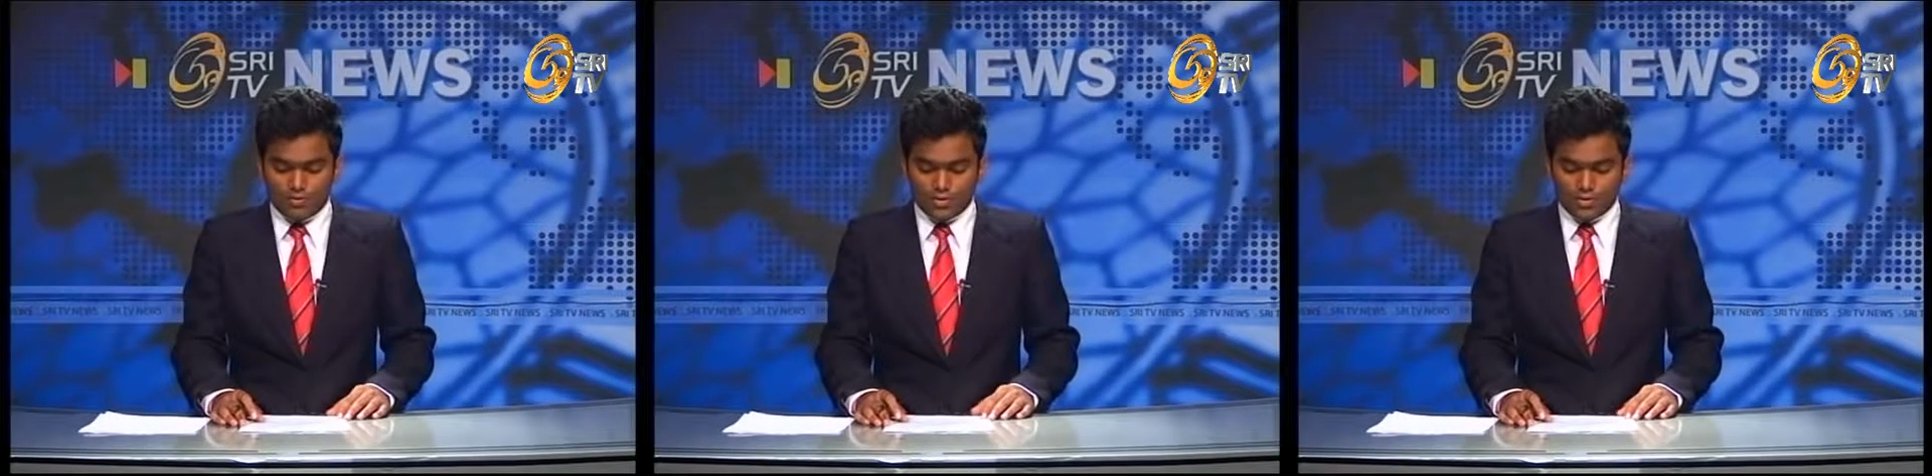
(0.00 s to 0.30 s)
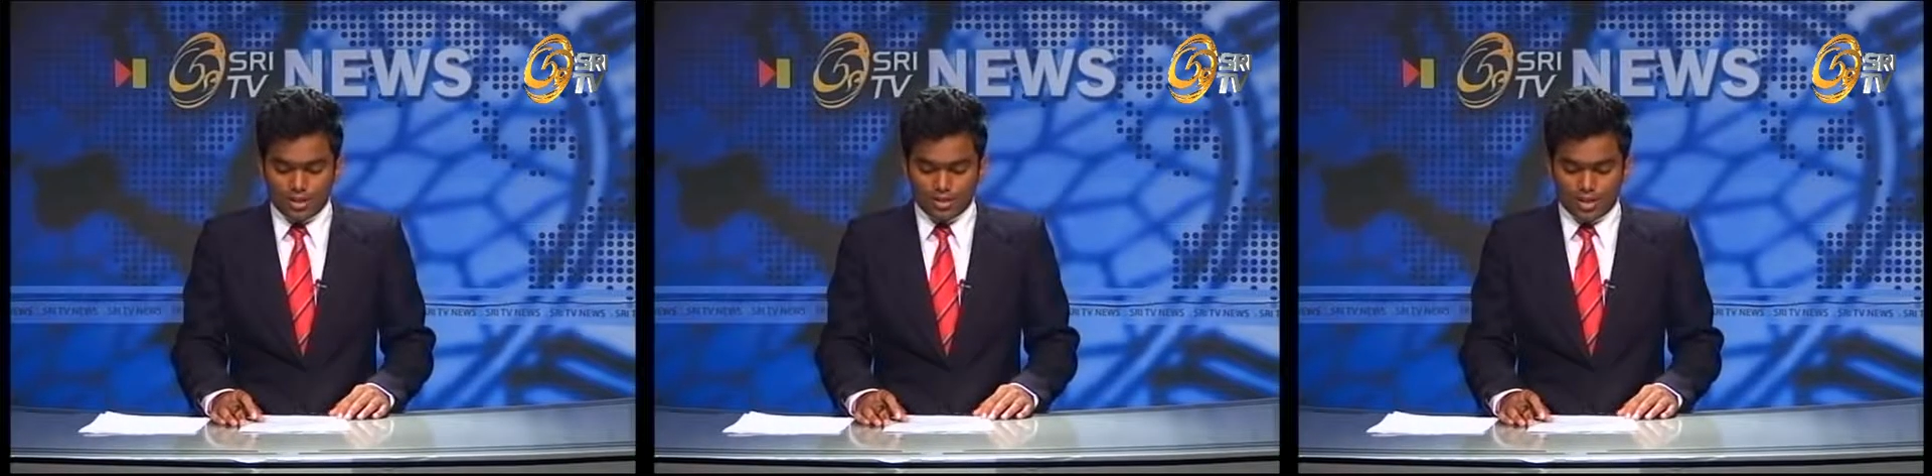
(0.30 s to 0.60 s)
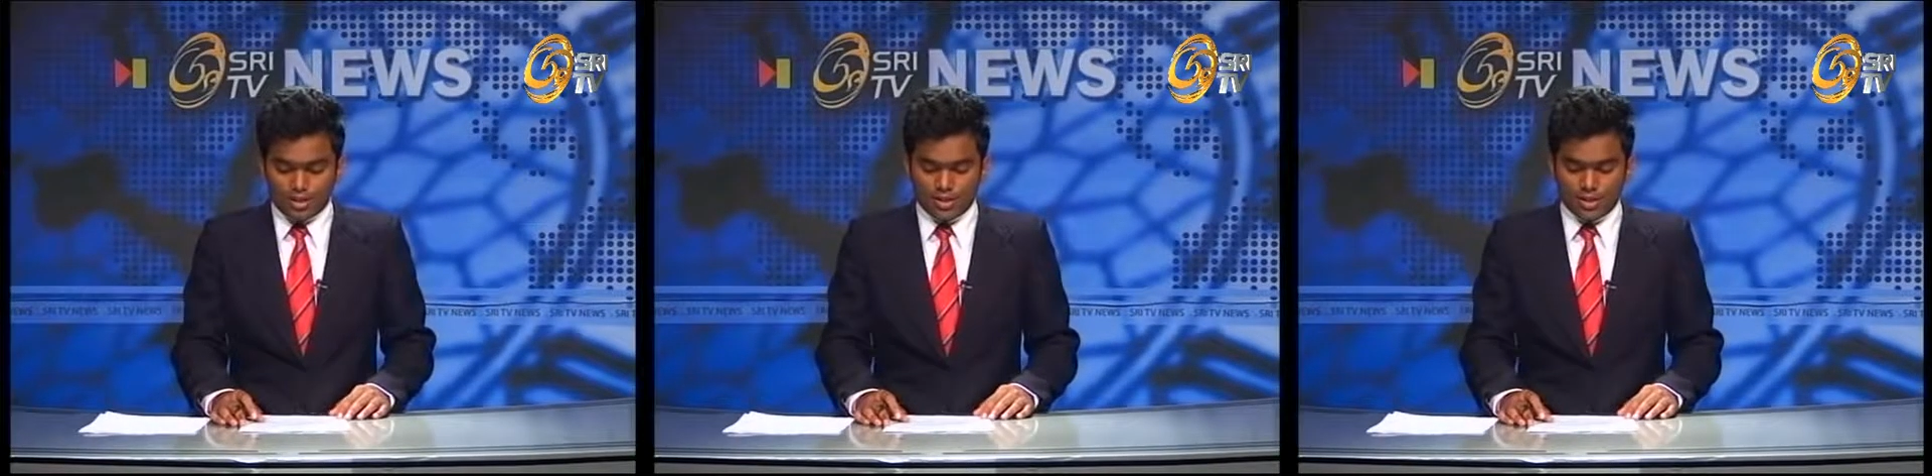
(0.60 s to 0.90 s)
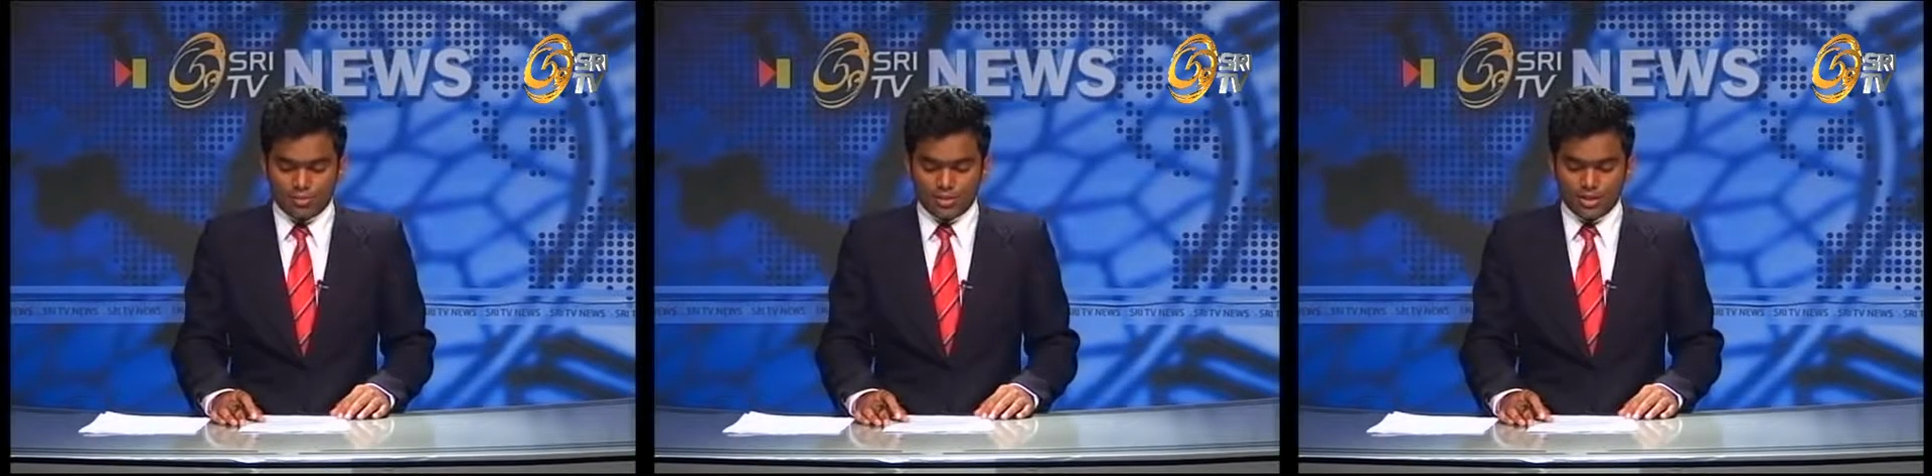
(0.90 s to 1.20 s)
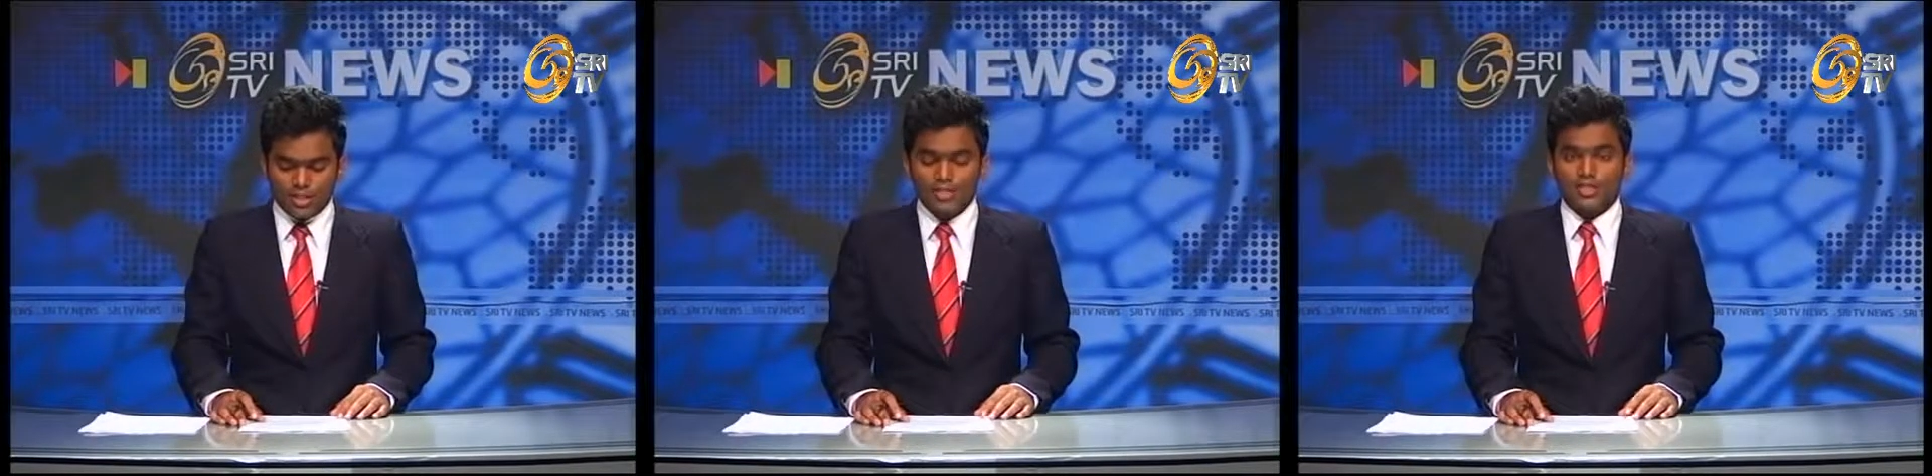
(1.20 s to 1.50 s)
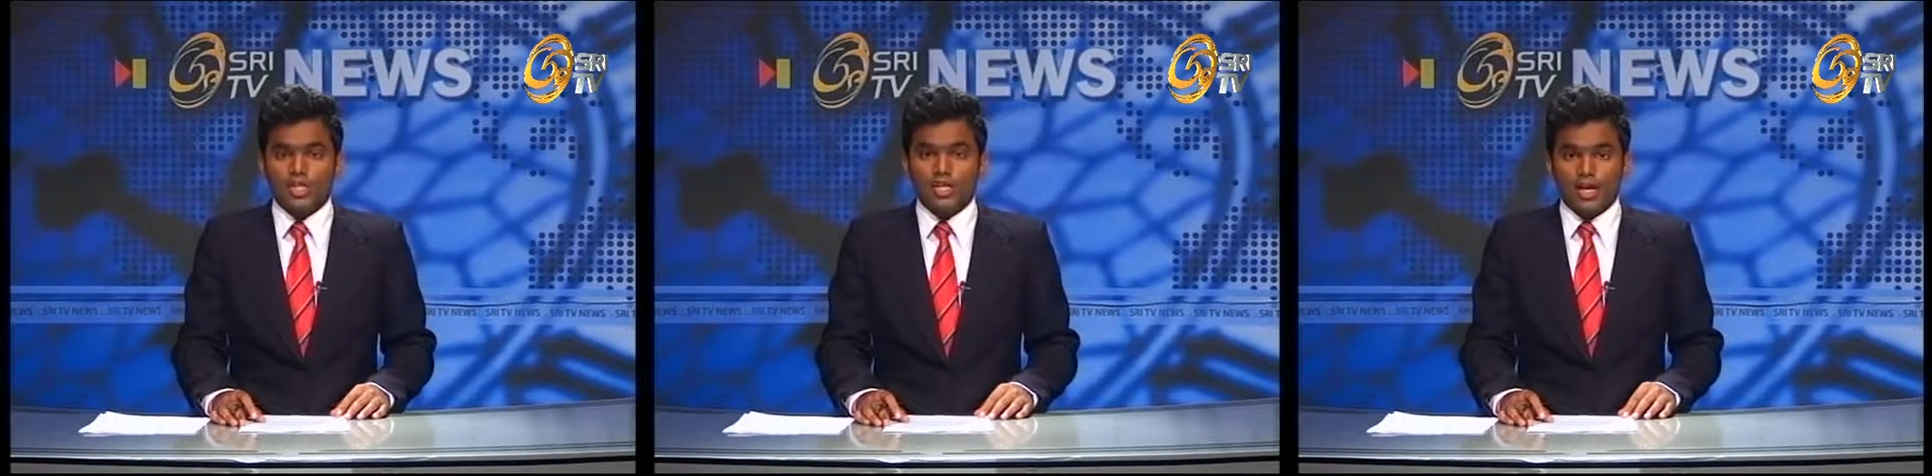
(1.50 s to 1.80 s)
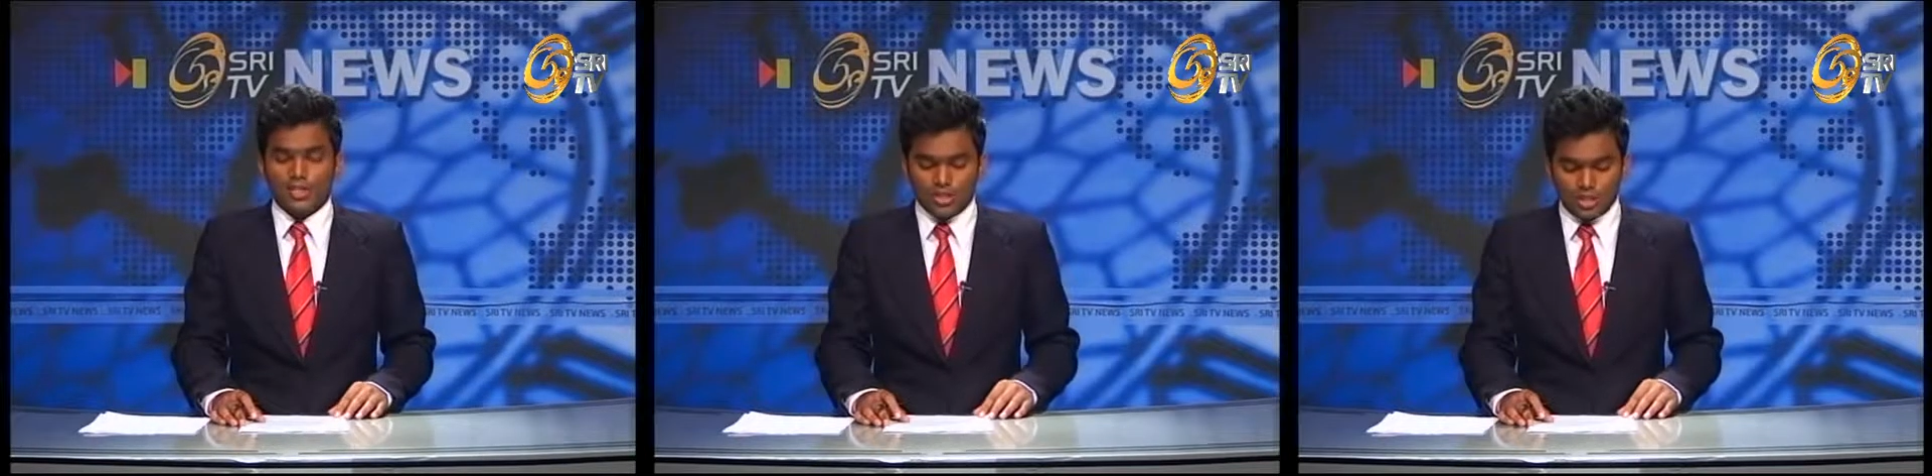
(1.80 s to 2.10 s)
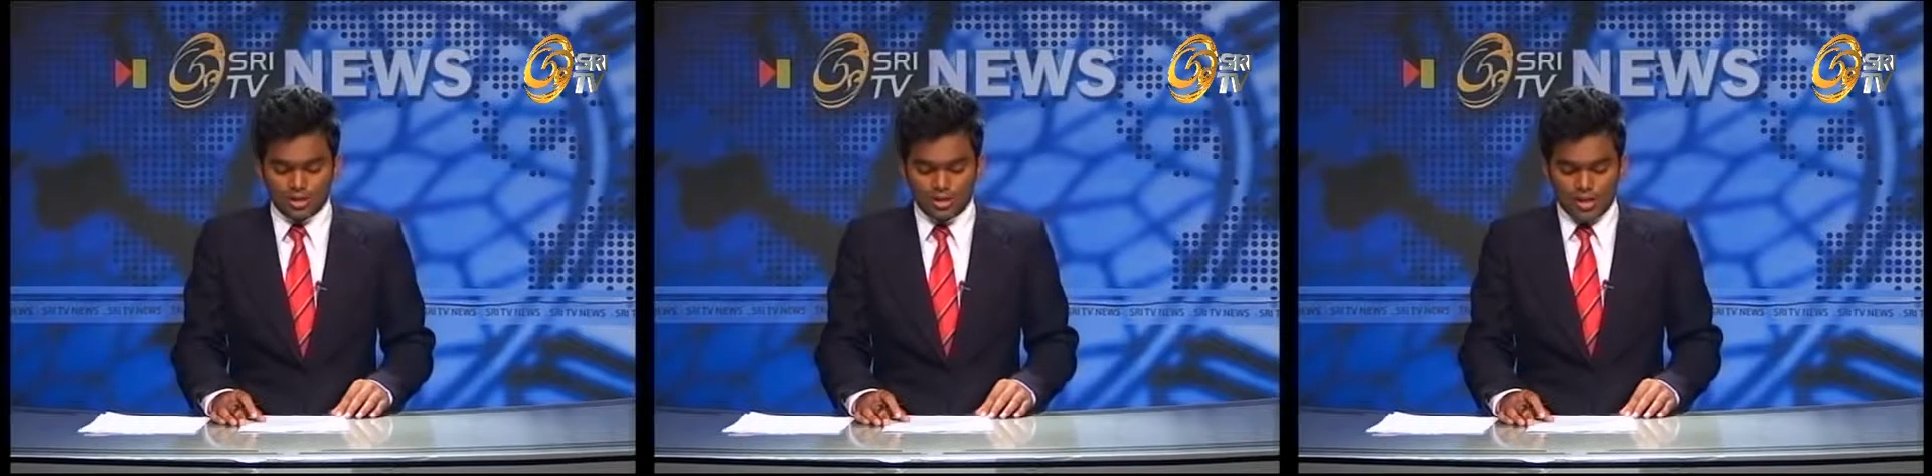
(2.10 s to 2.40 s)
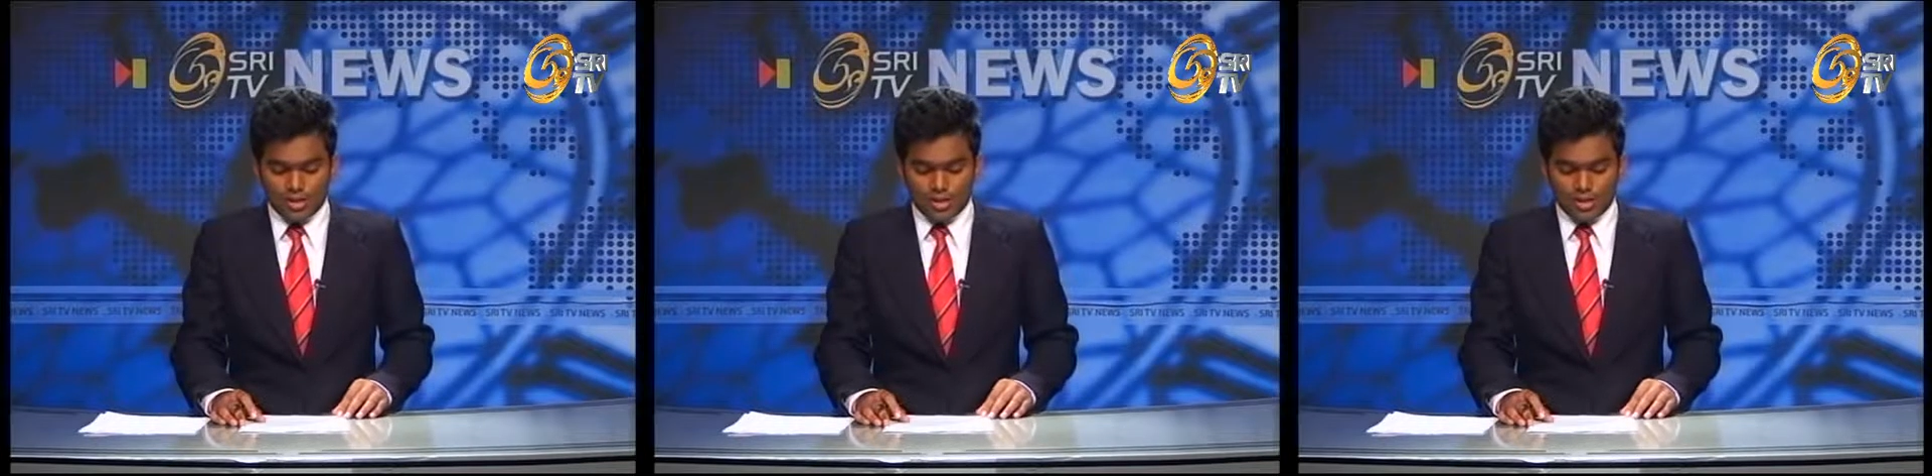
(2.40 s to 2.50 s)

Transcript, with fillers: of 2010 presidential election,